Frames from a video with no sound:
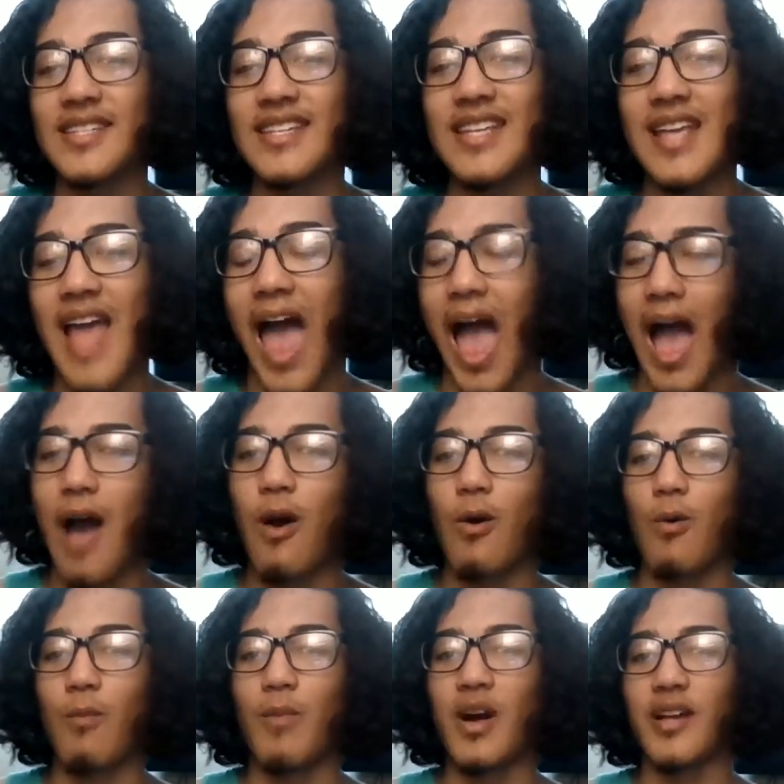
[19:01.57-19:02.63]
how
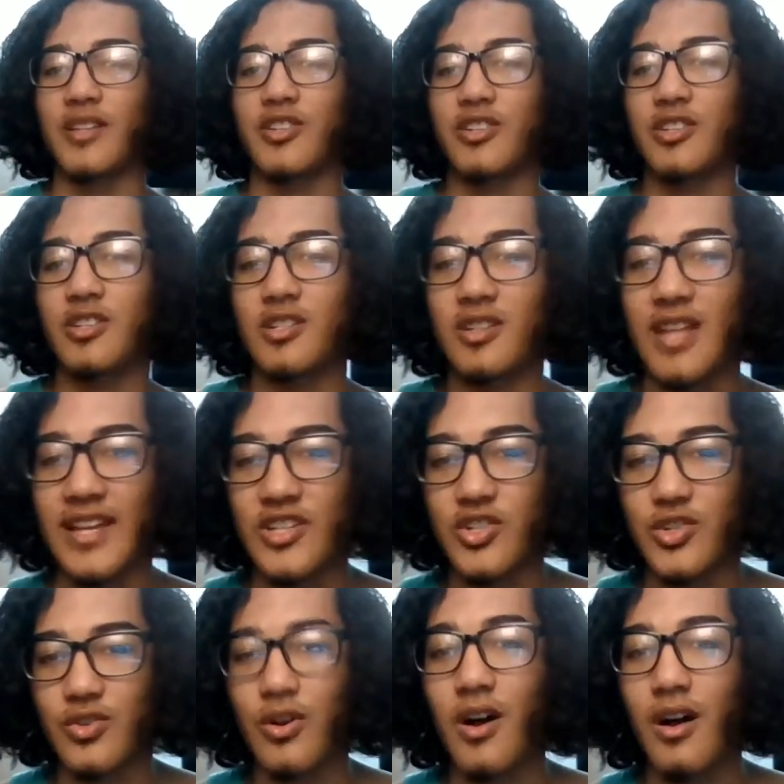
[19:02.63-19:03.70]
much
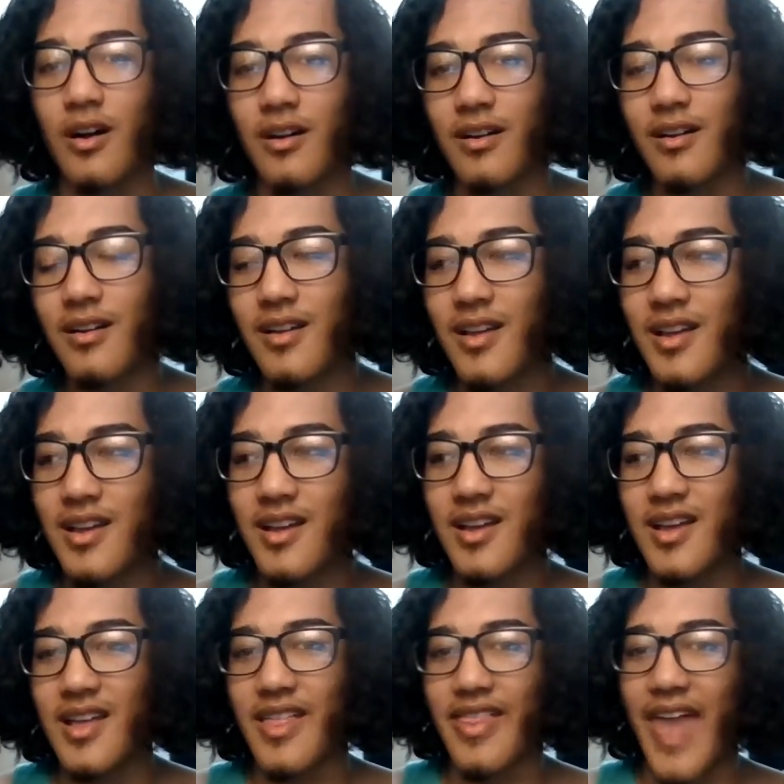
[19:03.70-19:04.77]
strong
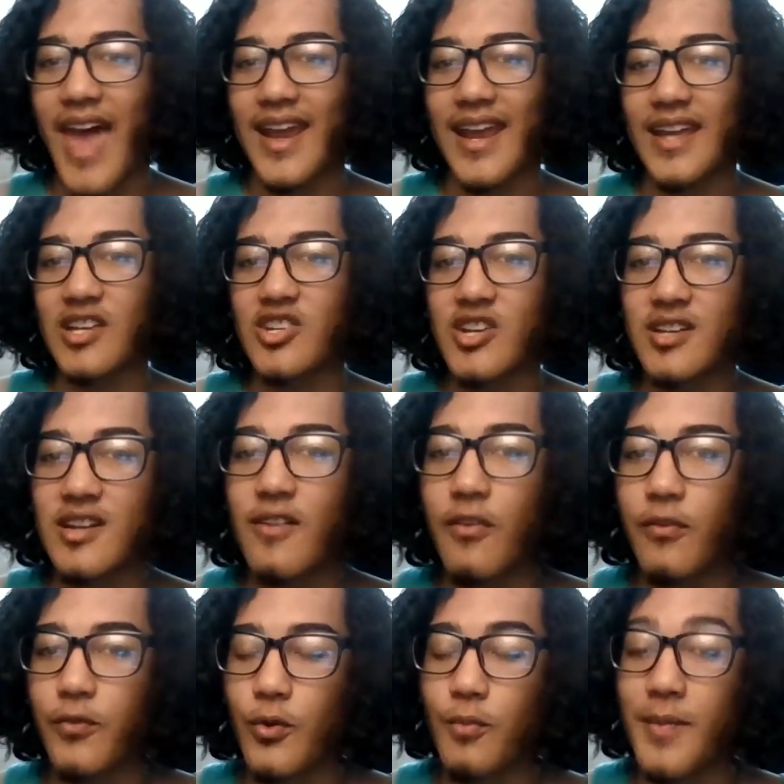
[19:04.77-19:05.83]
that ancient devil
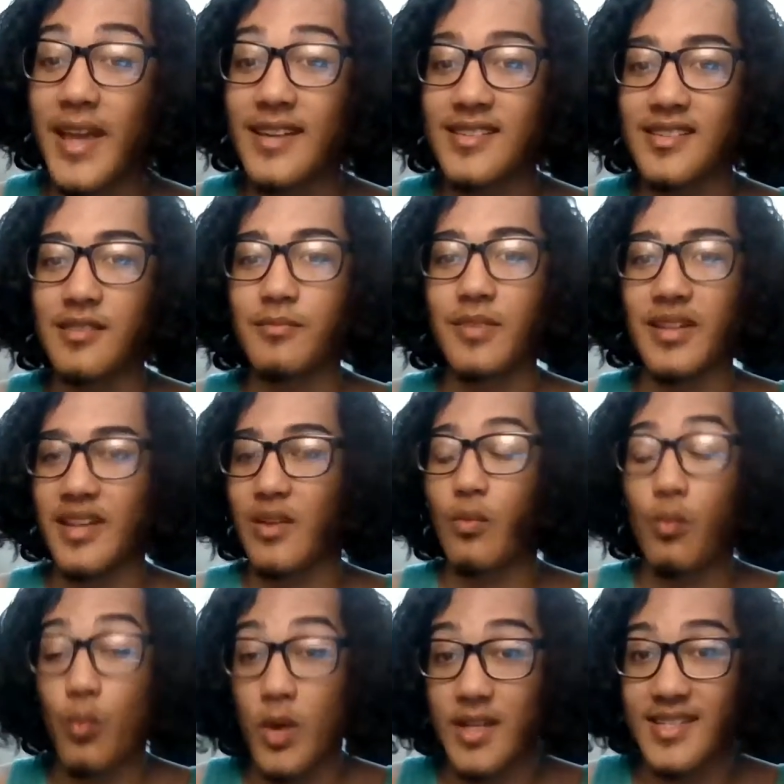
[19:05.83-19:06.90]
fruit makes him, and
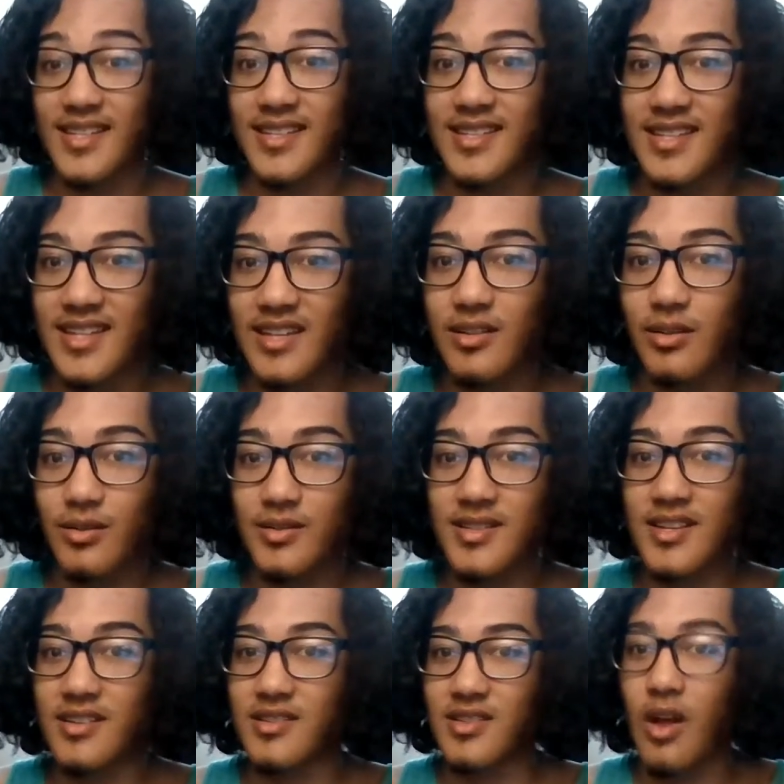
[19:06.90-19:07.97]
what's his skills,
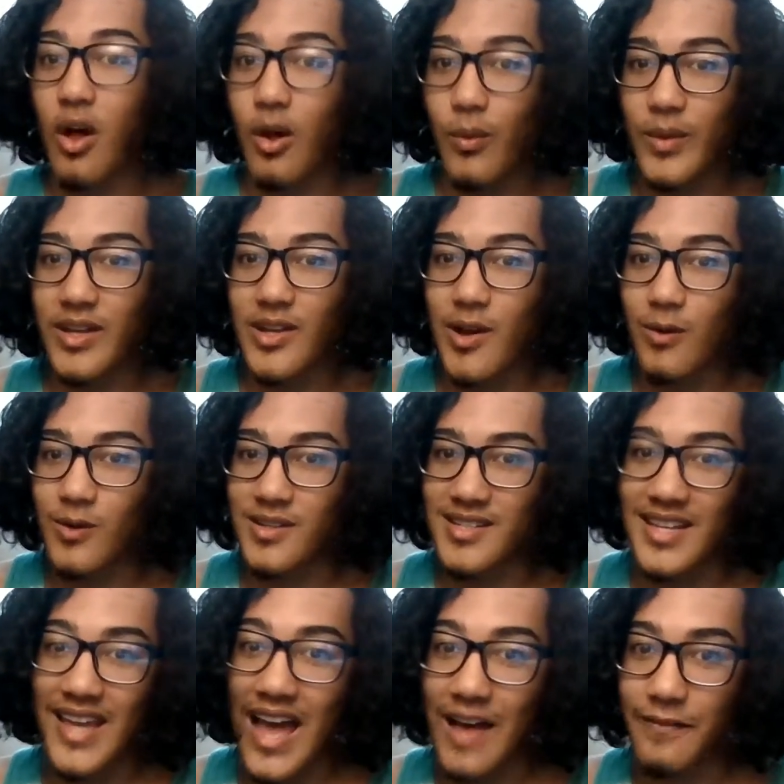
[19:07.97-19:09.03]
because all we know is he
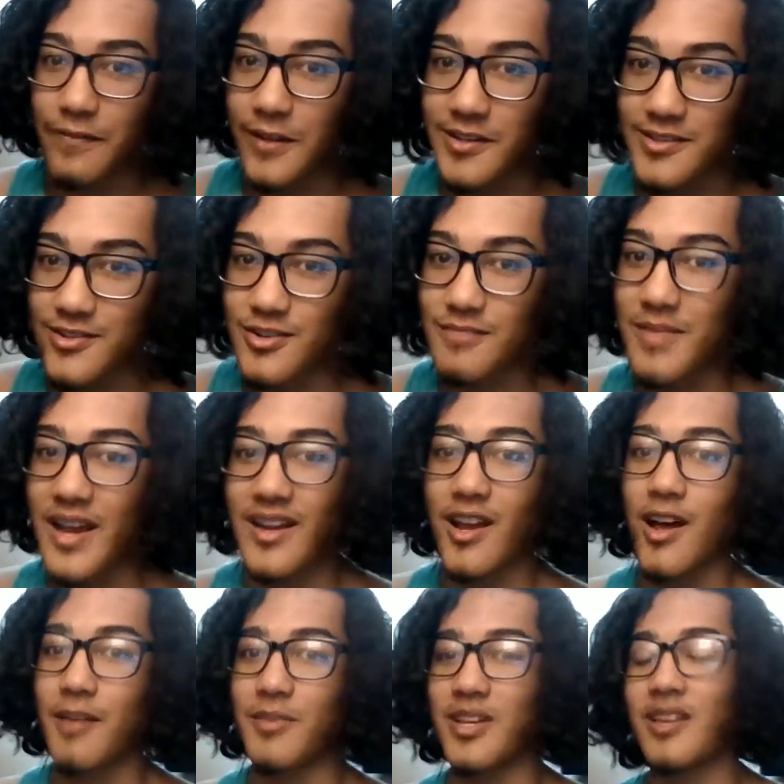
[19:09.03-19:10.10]
got flustered by
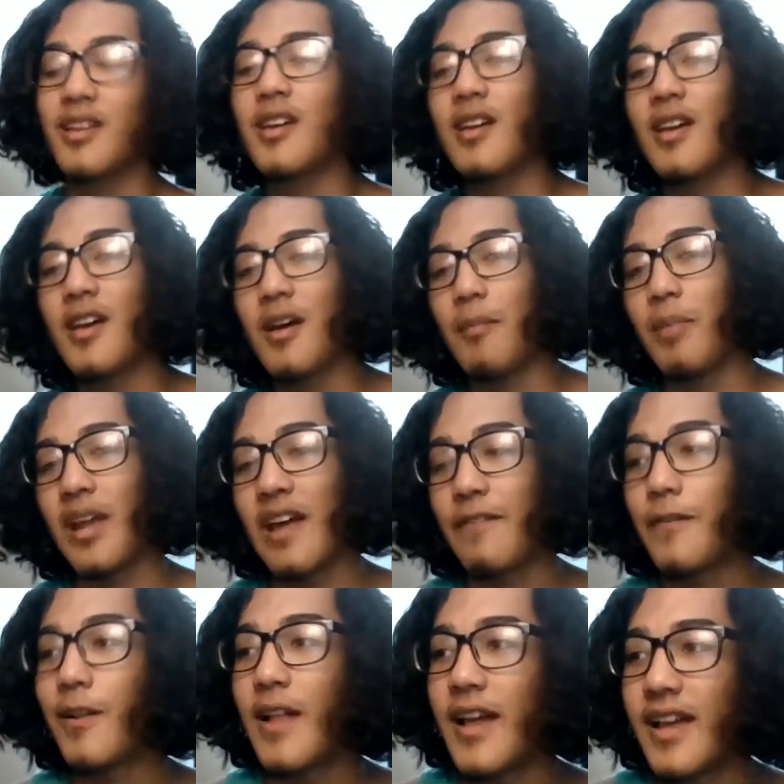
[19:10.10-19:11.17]
Nami. But I feel
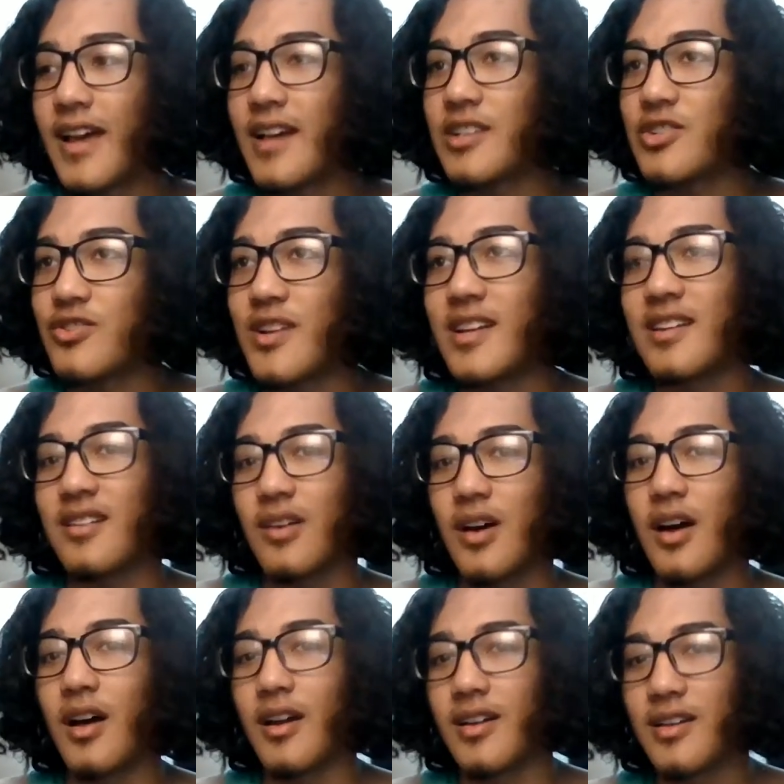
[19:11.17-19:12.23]
like X-Drake
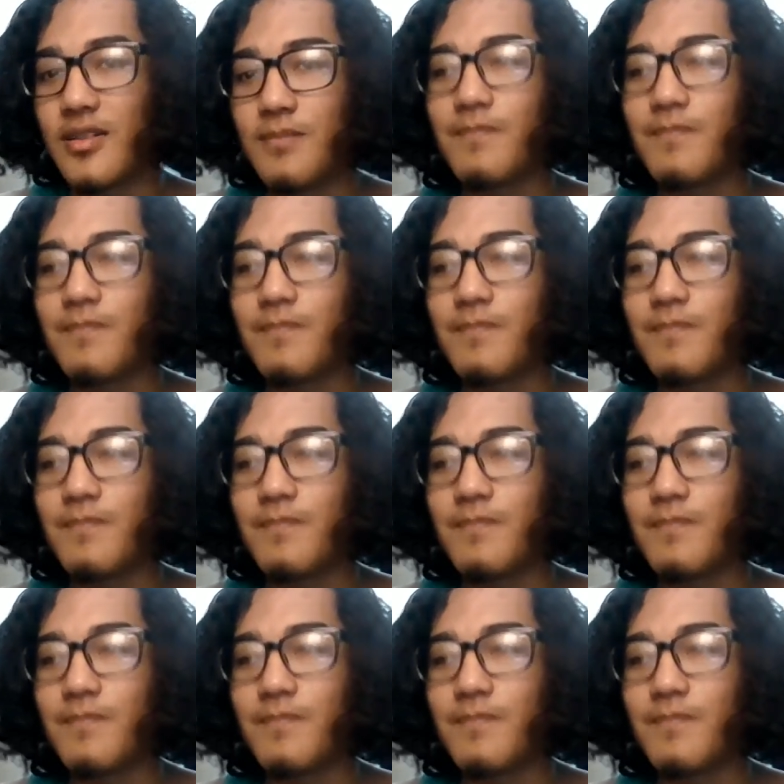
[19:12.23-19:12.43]
can,